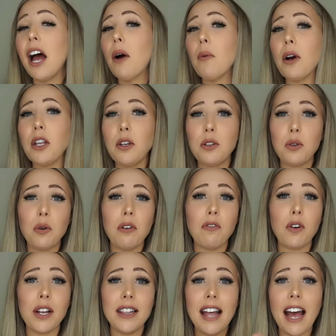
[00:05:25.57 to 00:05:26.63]
I want you to
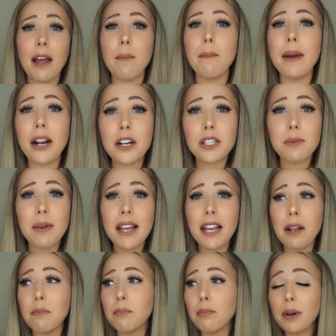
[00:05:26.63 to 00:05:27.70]
avoid that embarrassment
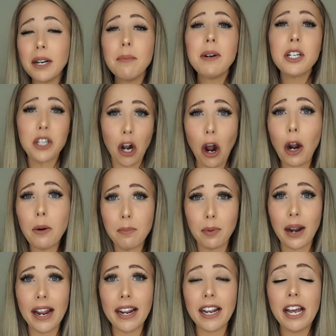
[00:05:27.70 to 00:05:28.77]
and pretty much
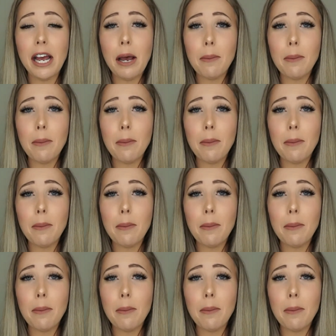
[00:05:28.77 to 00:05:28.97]
heartbreak